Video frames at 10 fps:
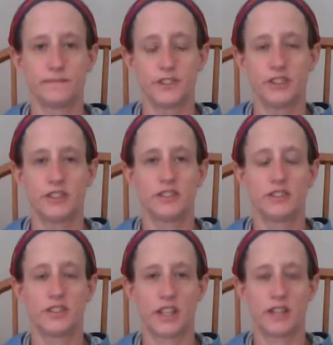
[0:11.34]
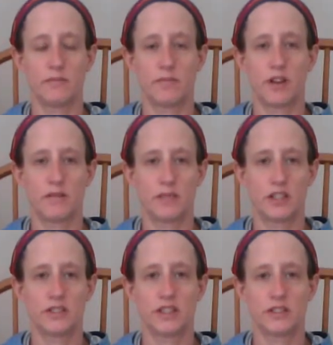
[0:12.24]
This is the second part of
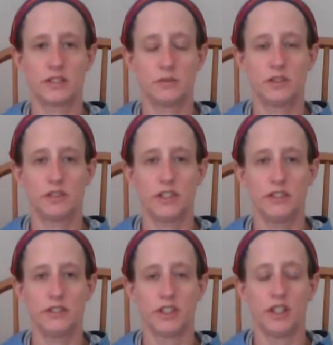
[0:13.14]
my testimony.